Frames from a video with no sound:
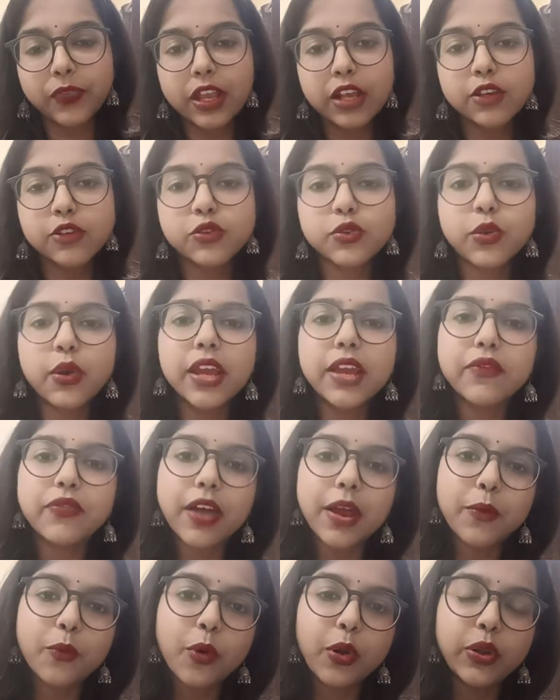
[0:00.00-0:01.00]
So if
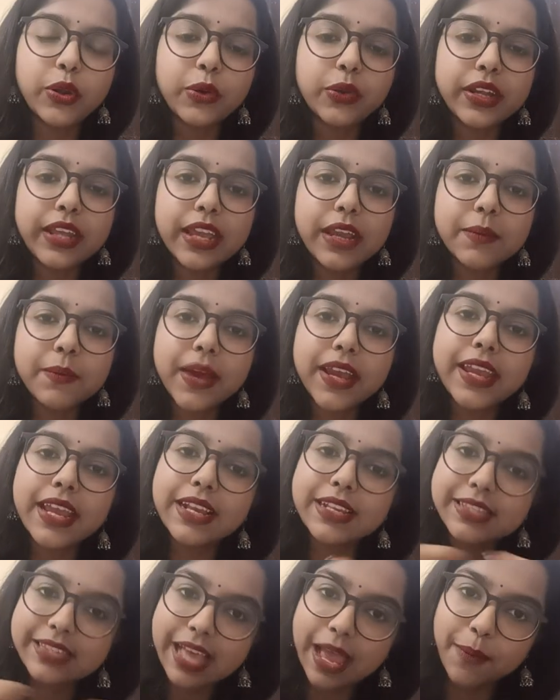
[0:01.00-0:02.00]
I want to take my
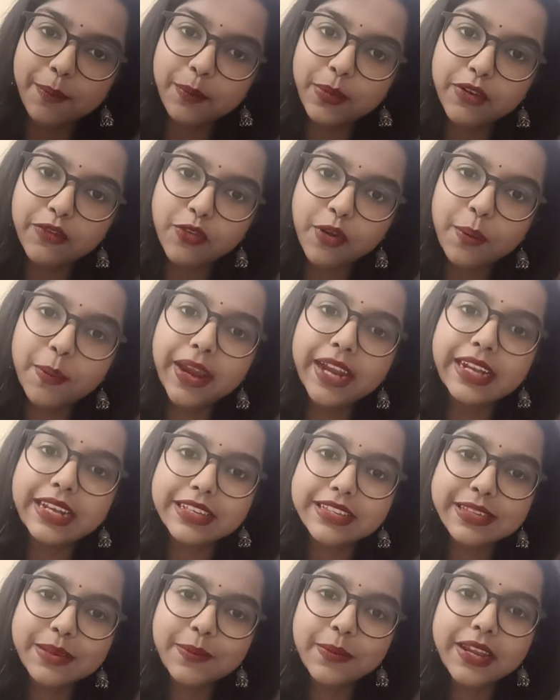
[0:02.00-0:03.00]
example from my
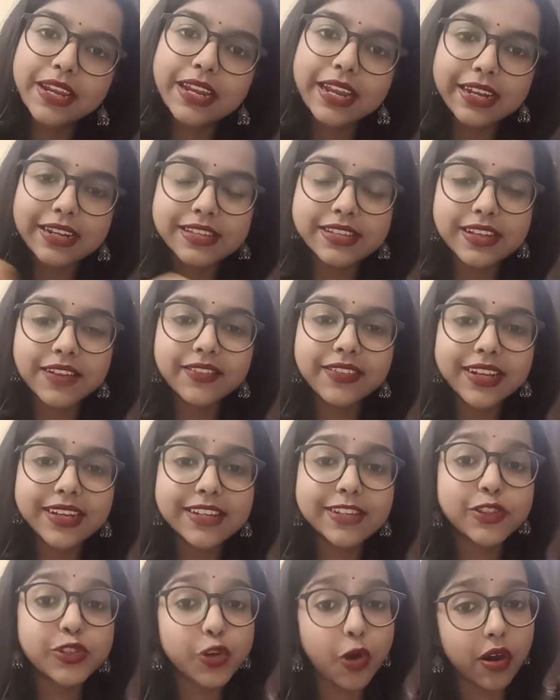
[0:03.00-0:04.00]
discipline itself, that
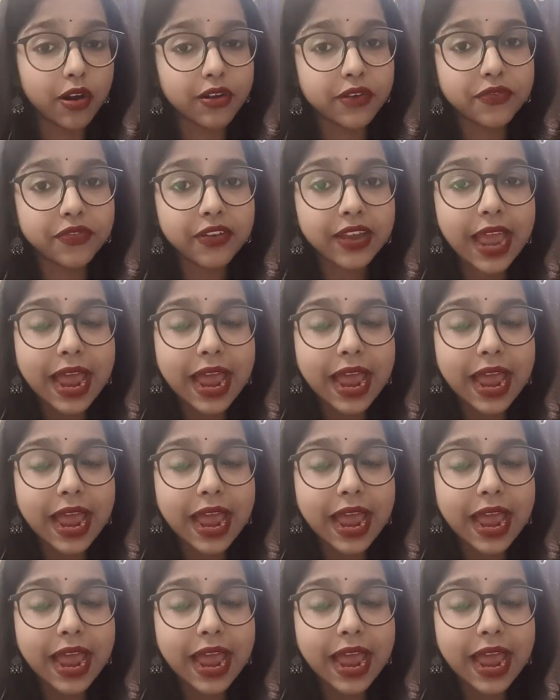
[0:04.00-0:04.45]
is geography,